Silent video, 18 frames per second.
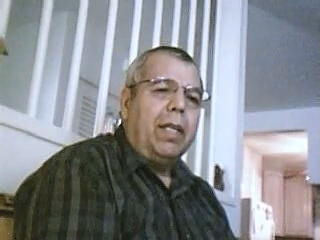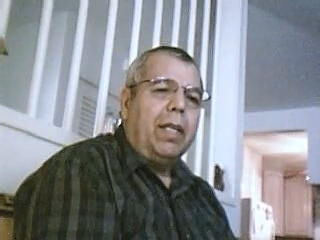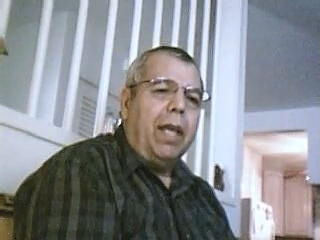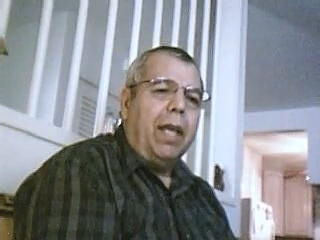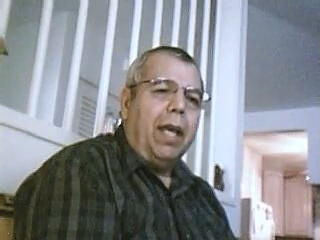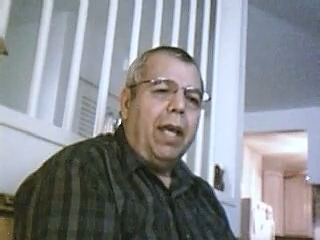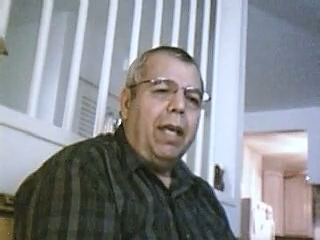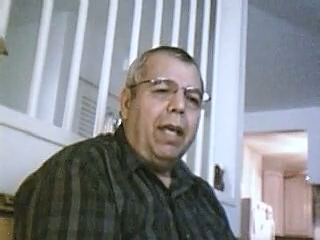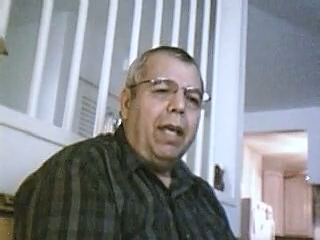
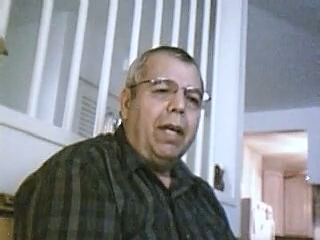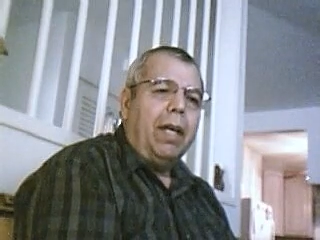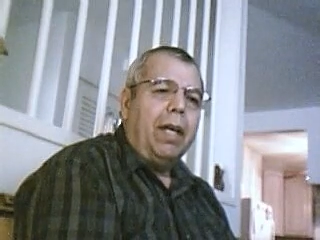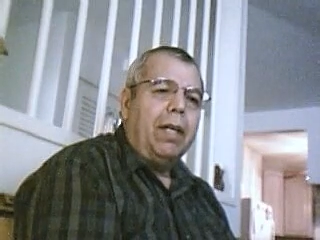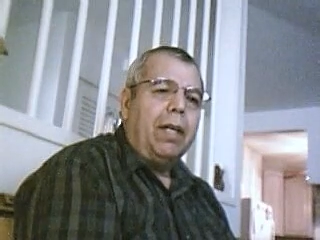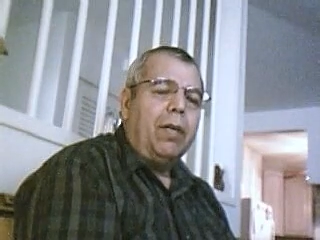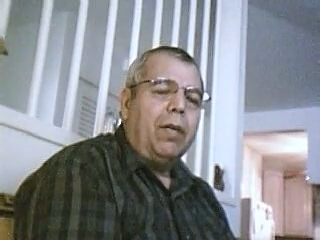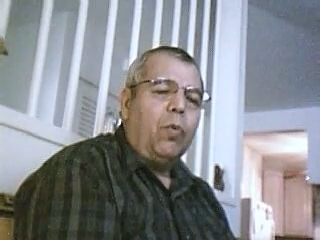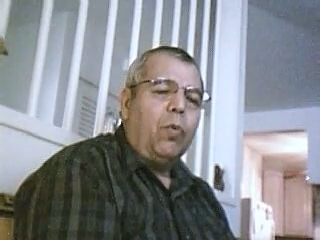they
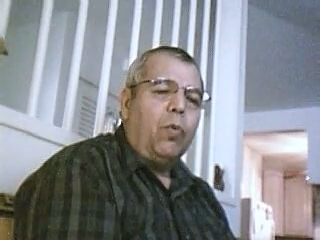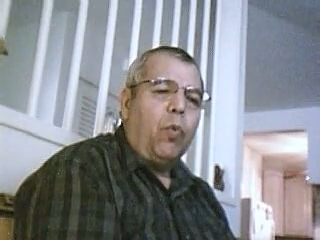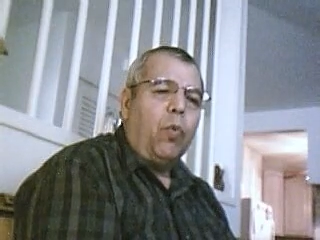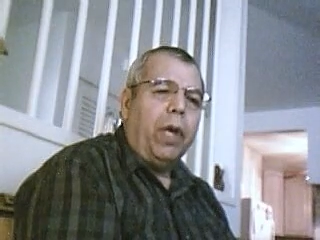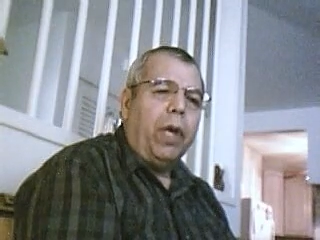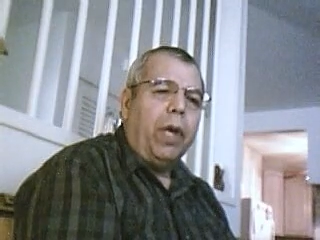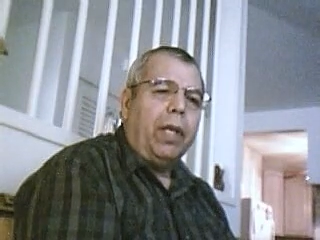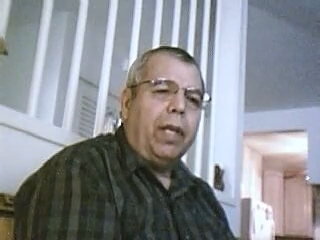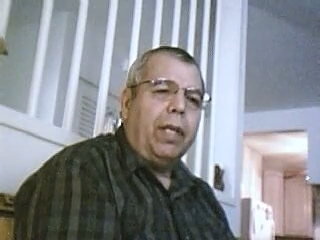
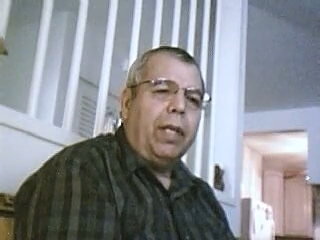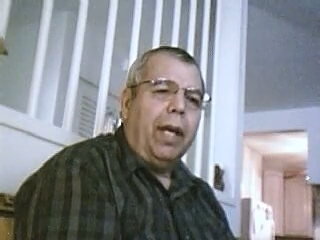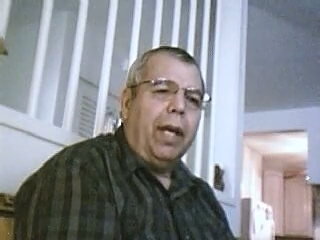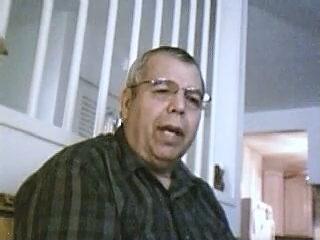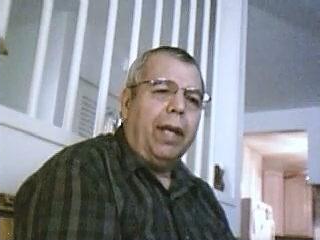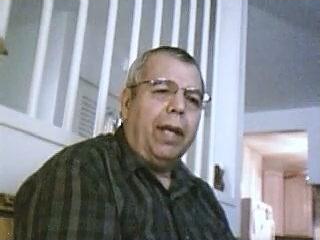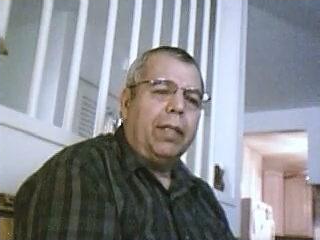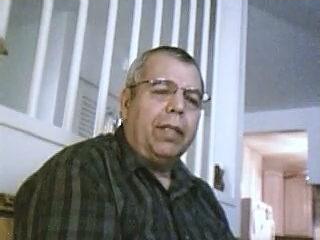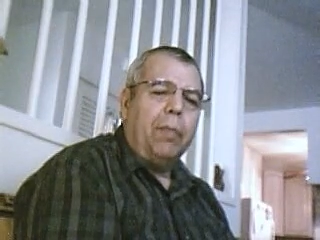went
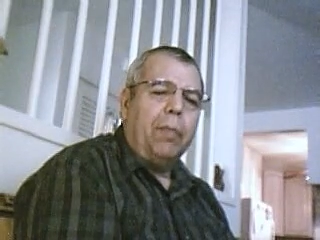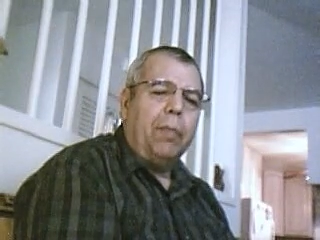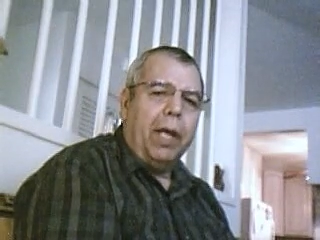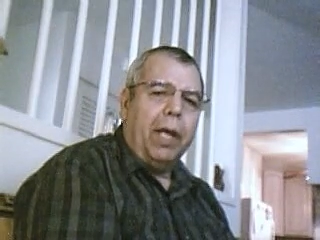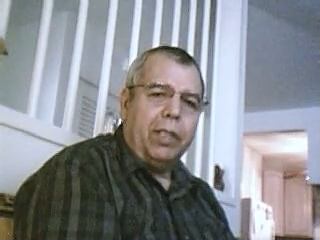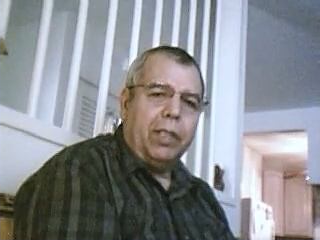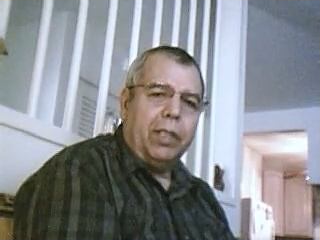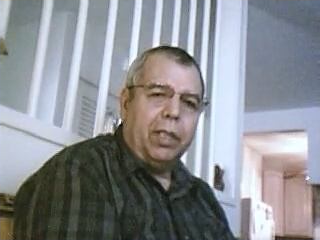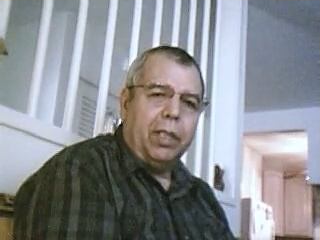and
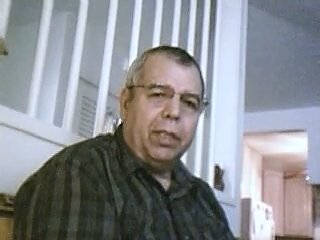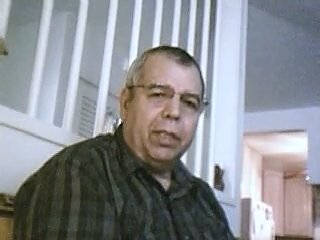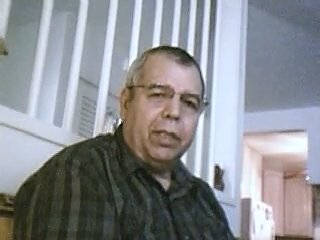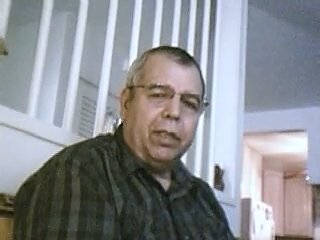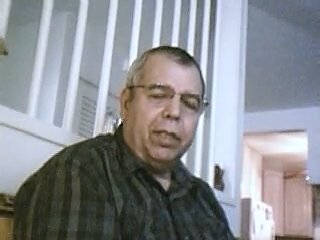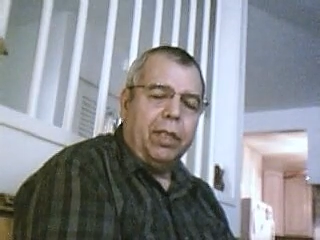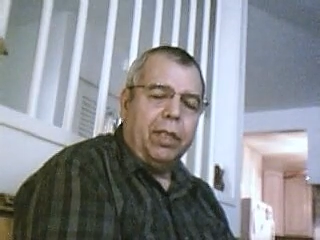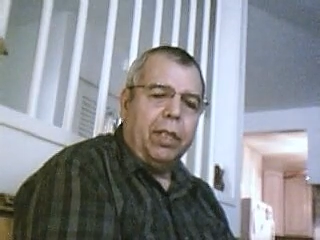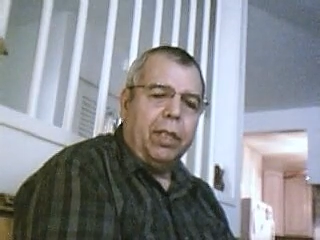massacred